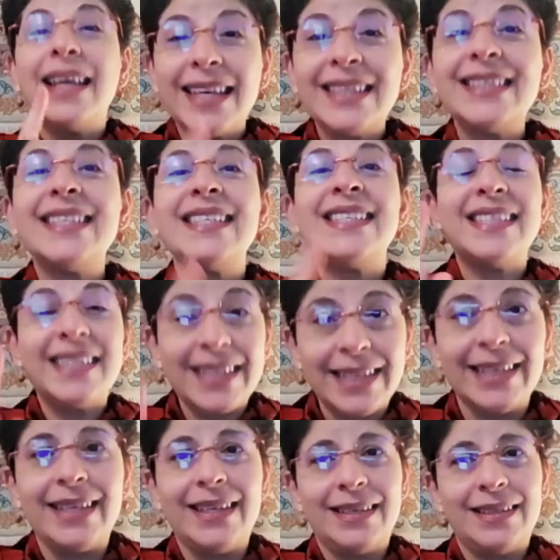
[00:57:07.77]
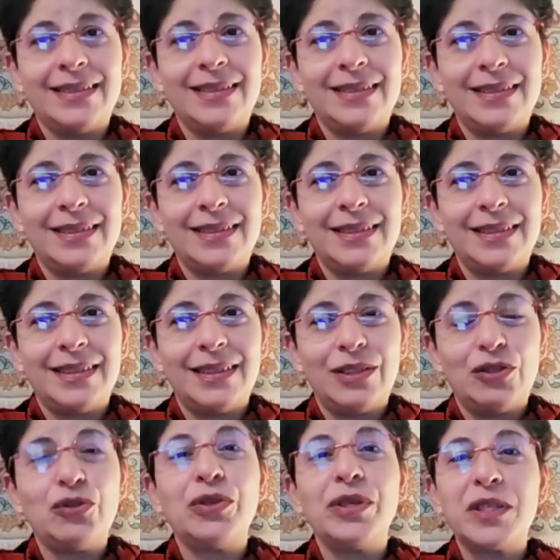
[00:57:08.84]
it is silly
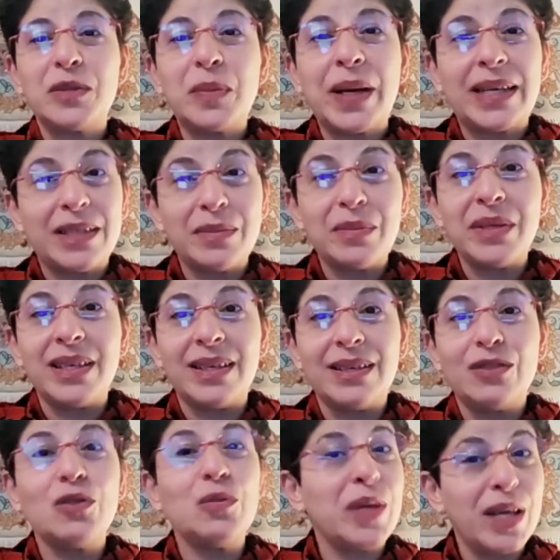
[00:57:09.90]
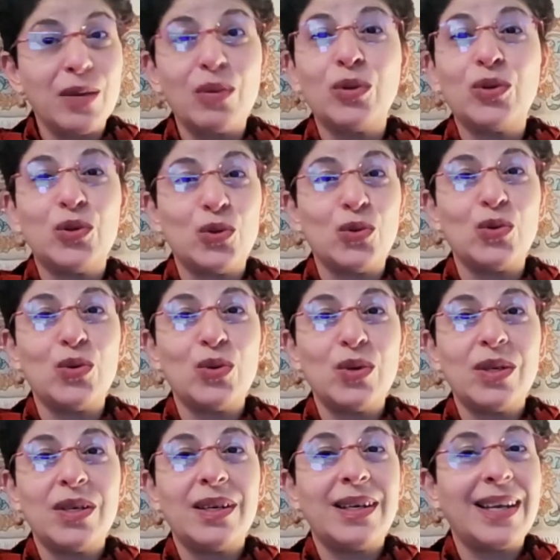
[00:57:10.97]
to expect me to be able to
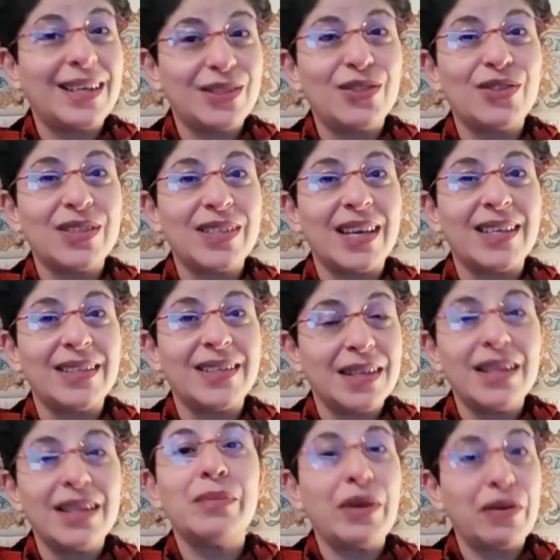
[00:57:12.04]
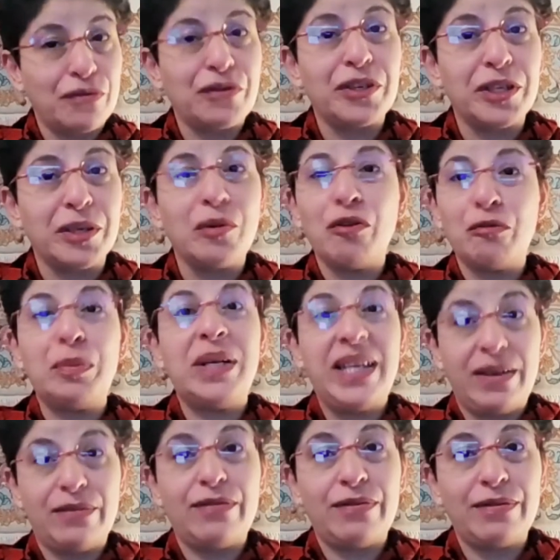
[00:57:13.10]
exercise my freedom of
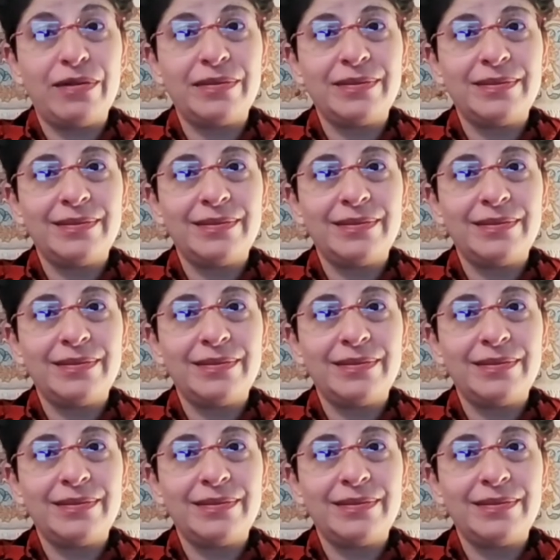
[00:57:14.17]
belief.